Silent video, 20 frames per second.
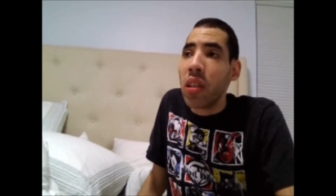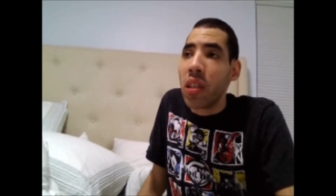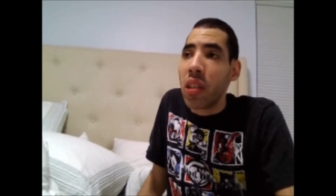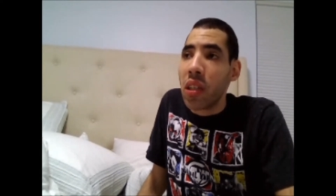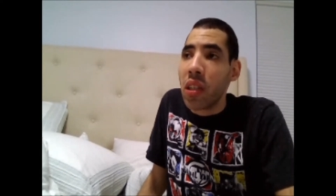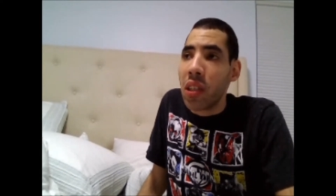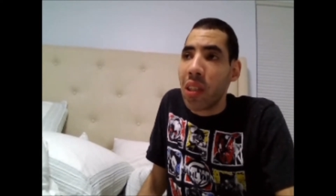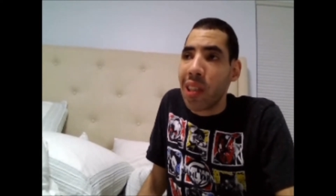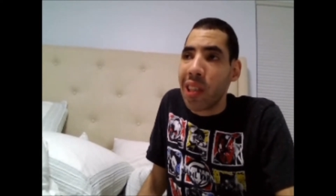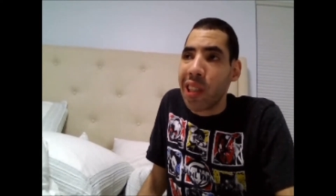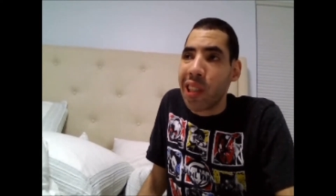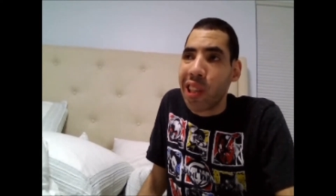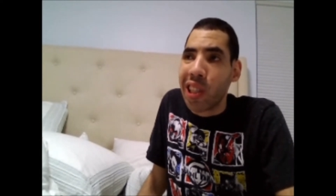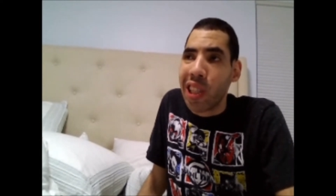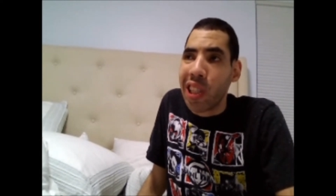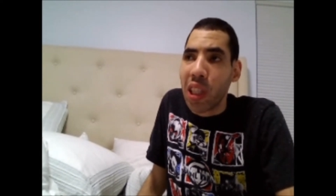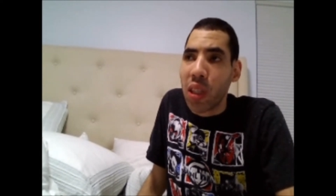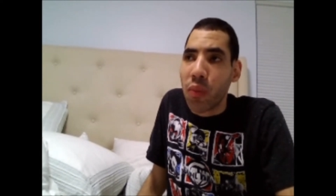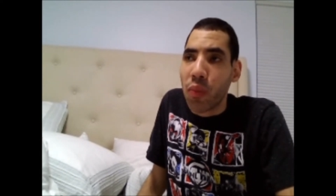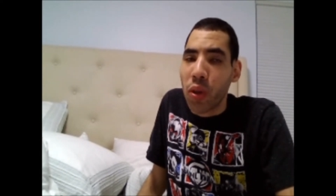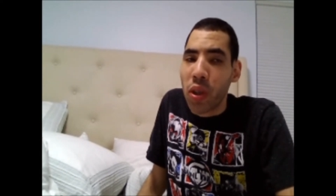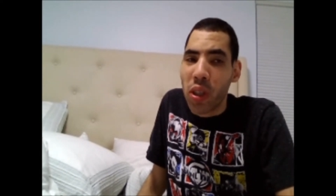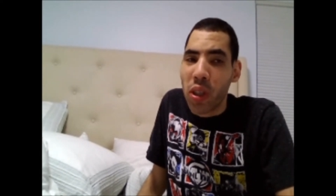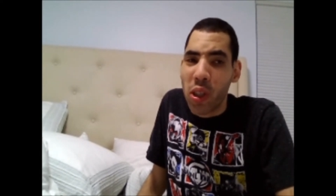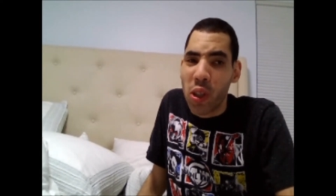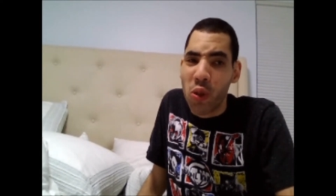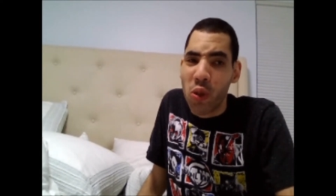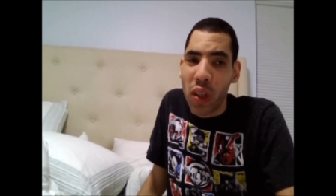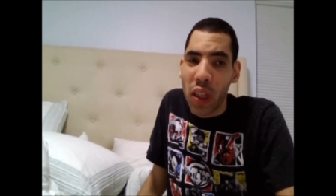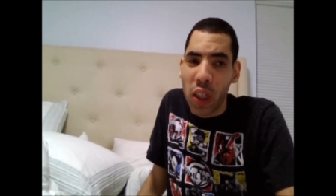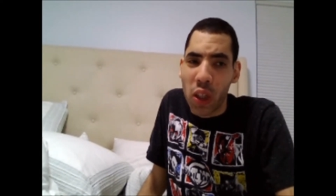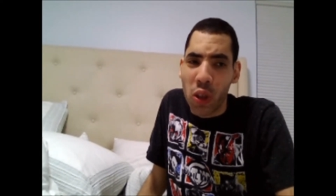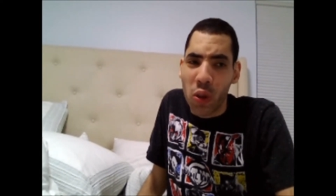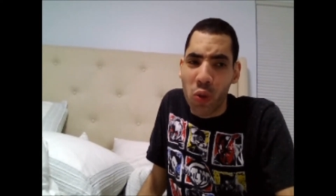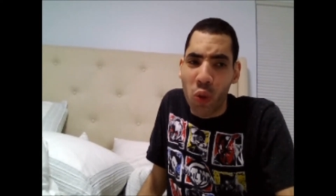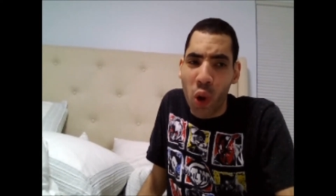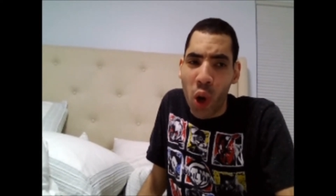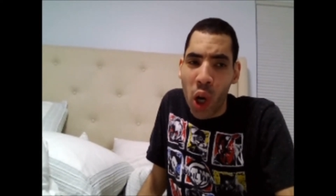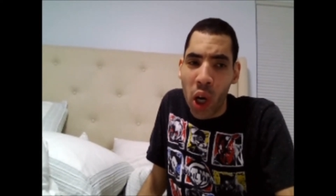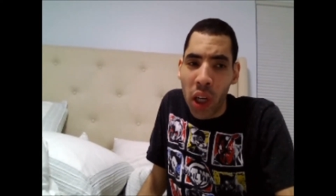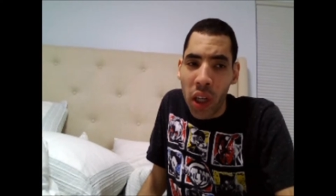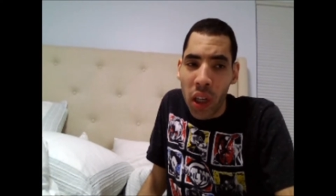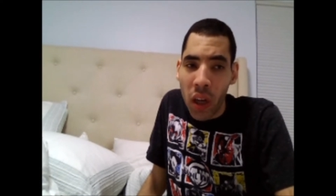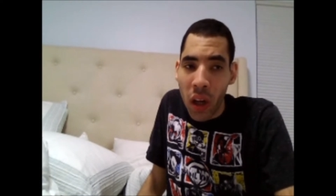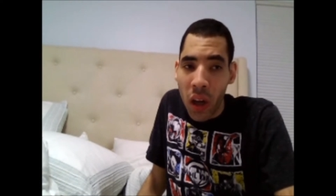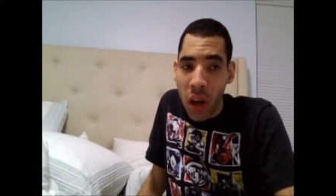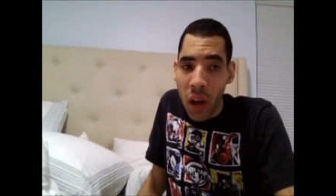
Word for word: and the disappointing Suicide Squad,